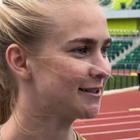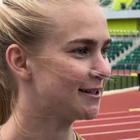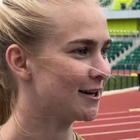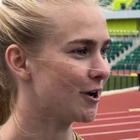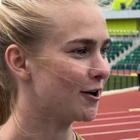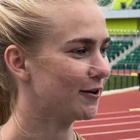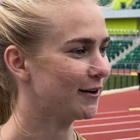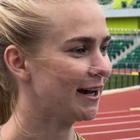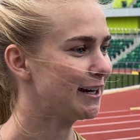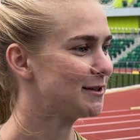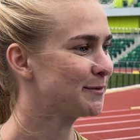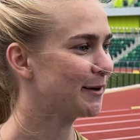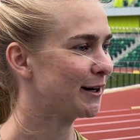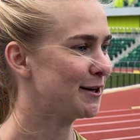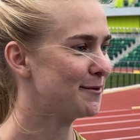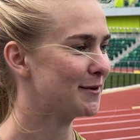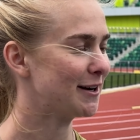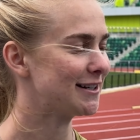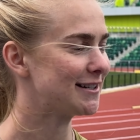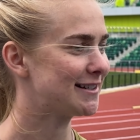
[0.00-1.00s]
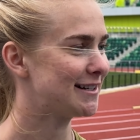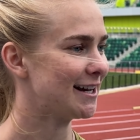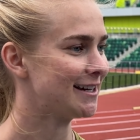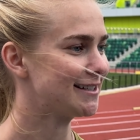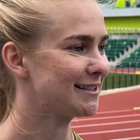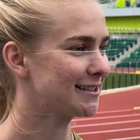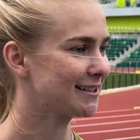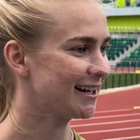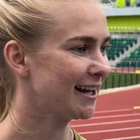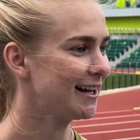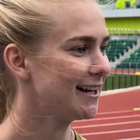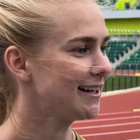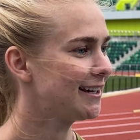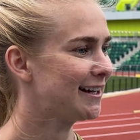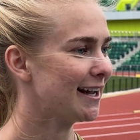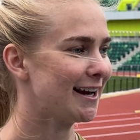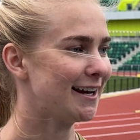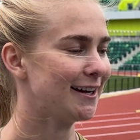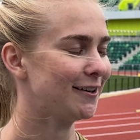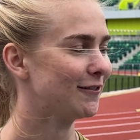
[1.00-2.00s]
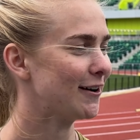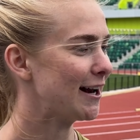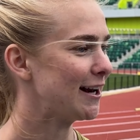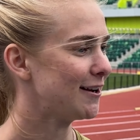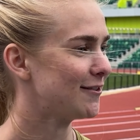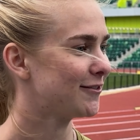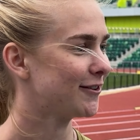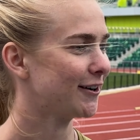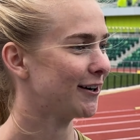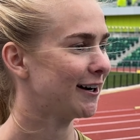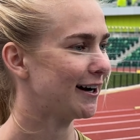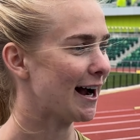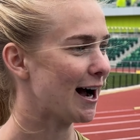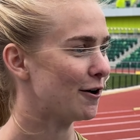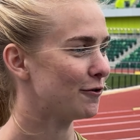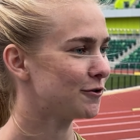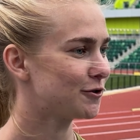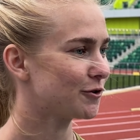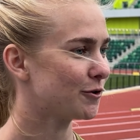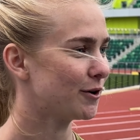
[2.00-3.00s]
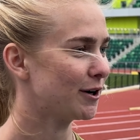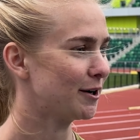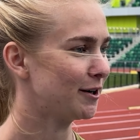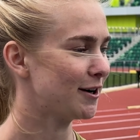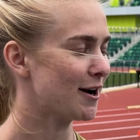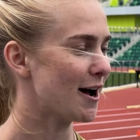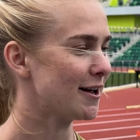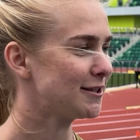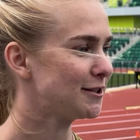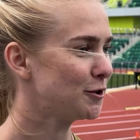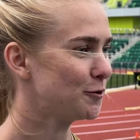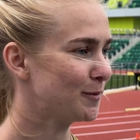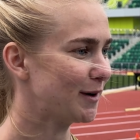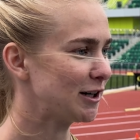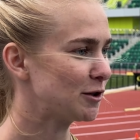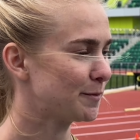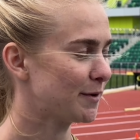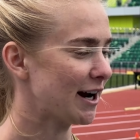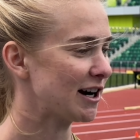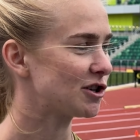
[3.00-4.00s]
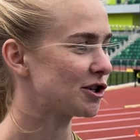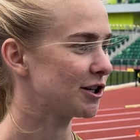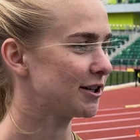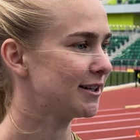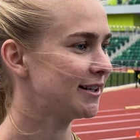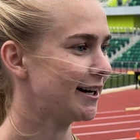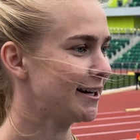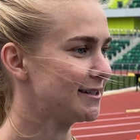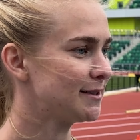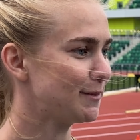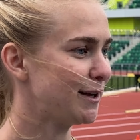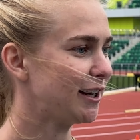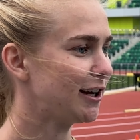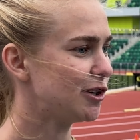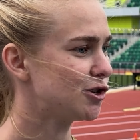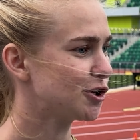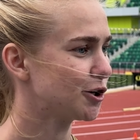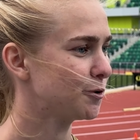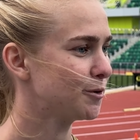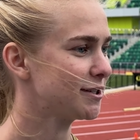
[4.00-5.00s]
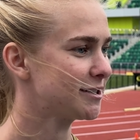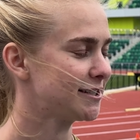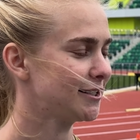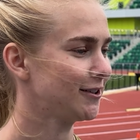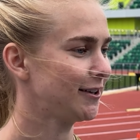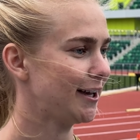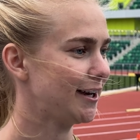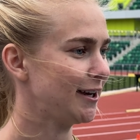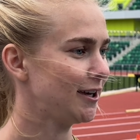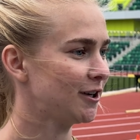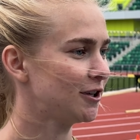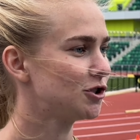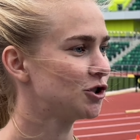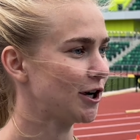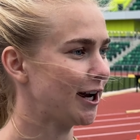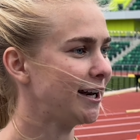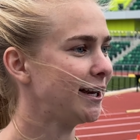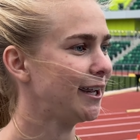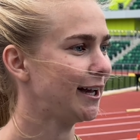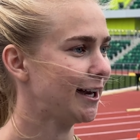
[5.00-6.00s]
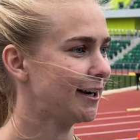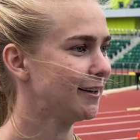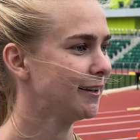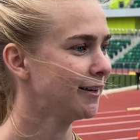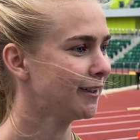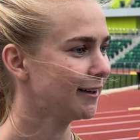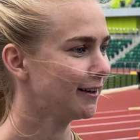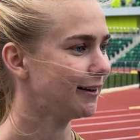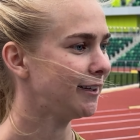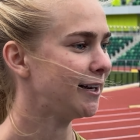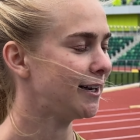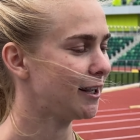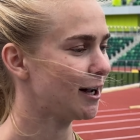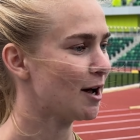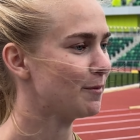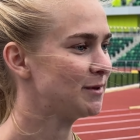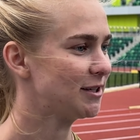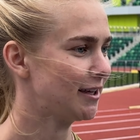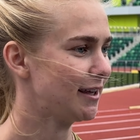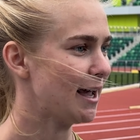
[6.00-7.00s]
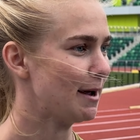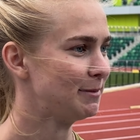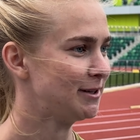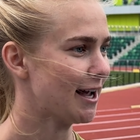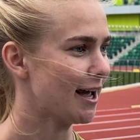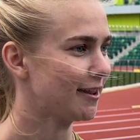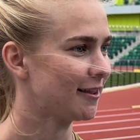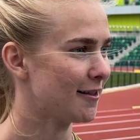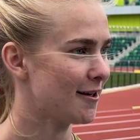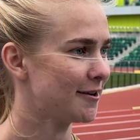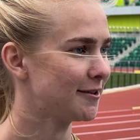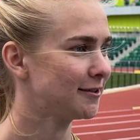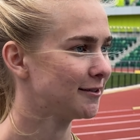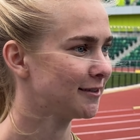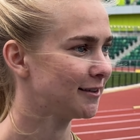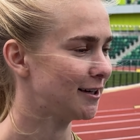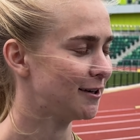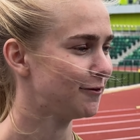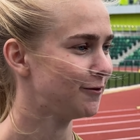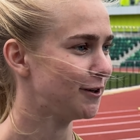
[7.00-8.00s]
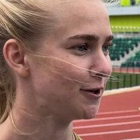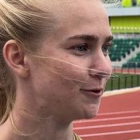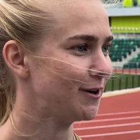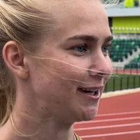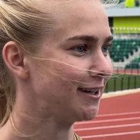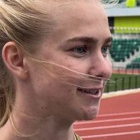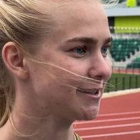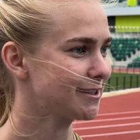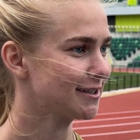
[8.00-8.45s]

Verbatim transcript: So it's pretty much just getting ready for outdoor, not too much pressure, just making sure we're still getting good training and leading up to the heptathlon in a few will, weeks.